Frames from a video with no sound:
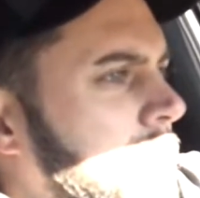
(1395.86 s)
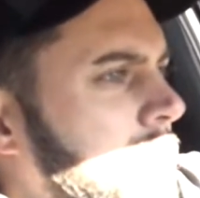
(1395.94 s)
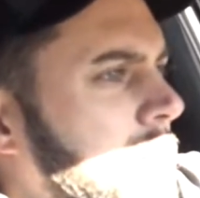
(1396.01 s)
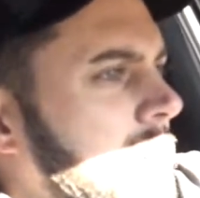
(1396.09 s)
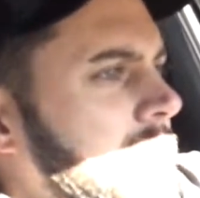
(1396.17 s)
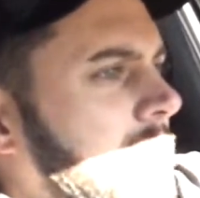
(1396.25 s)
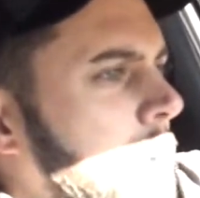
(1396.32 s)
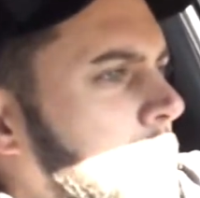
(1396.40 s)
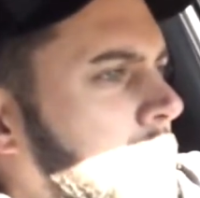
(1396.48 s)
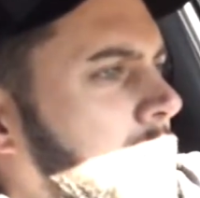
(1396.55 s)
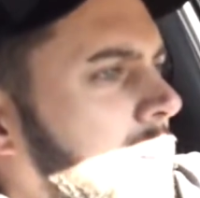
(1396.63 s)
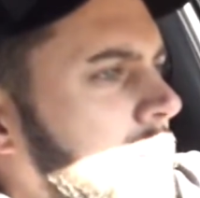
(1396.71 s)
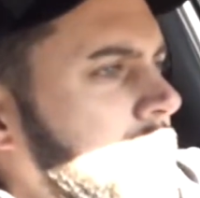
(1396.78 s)
my
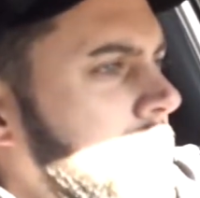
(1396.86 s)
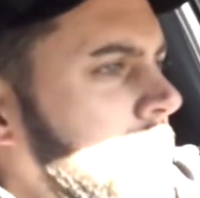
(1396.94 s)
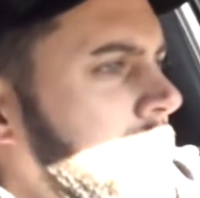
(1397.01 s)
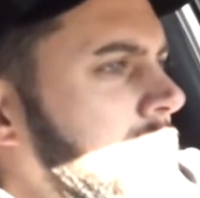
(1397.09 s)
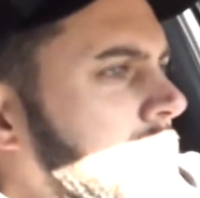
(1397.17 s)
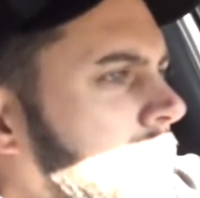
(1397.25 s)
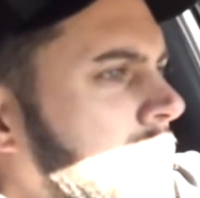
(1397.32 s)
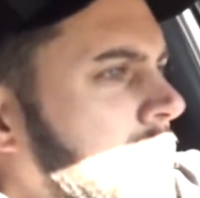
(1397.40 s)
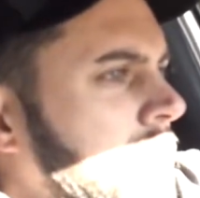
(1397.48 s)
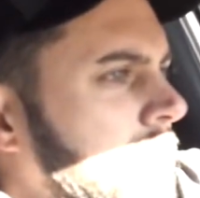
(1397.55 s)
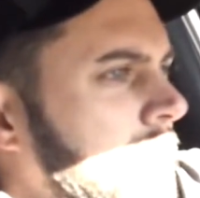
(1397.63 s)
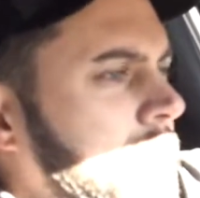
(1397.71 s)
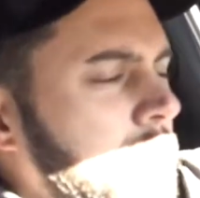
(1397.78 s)
timing corrections, like